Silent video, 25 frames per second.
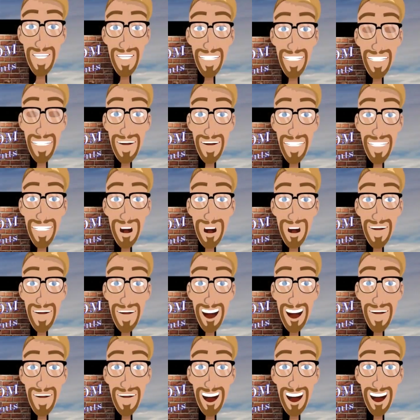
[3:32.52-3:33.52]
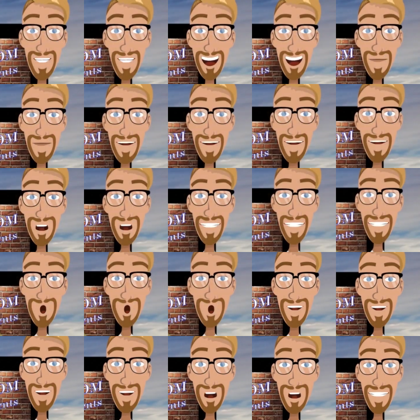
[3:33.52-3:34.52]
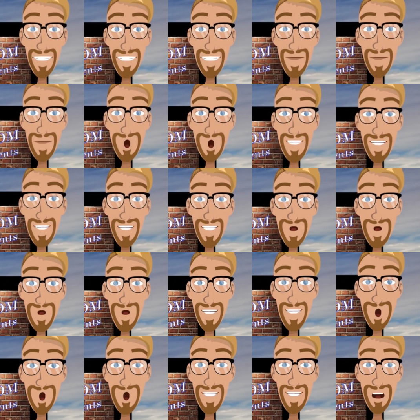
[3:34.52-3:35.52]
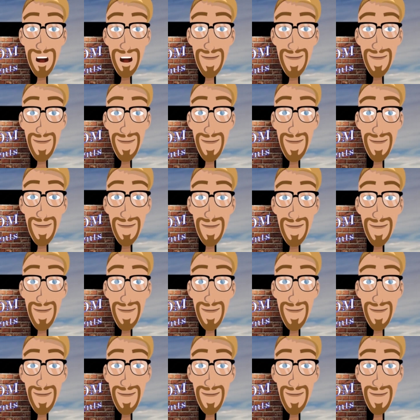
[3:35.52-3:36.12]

to see some equipment, and he has told us about other equipment.